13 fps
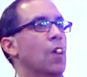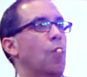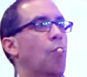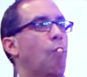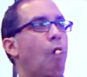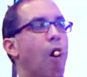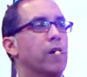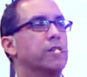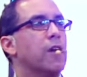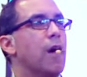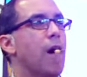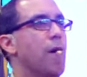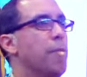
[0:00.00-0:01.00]

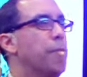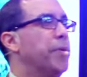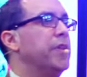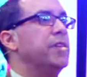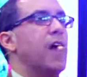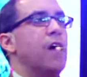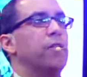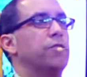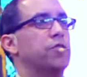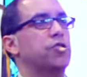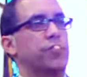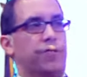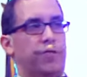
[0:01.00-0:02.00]
walked up and down
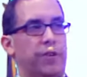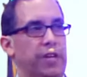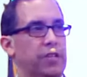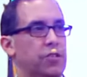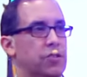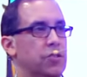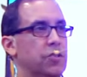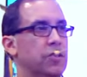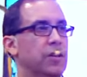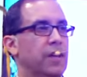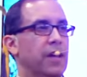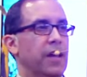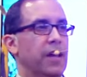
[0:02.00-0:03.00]
the streets
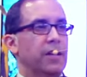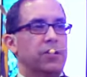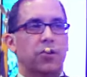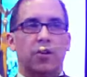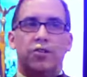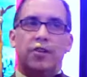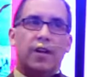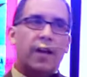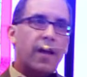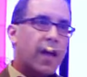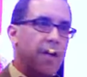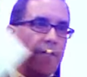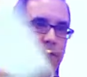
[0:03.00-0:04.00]
touching
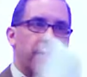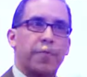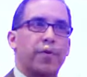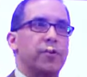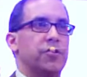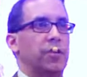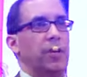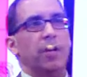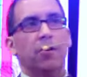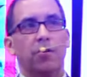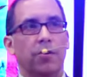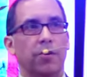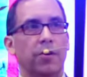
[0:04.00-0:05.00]
every person he
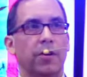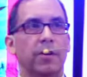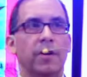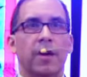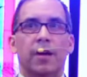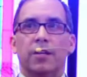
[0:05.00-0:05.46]
could,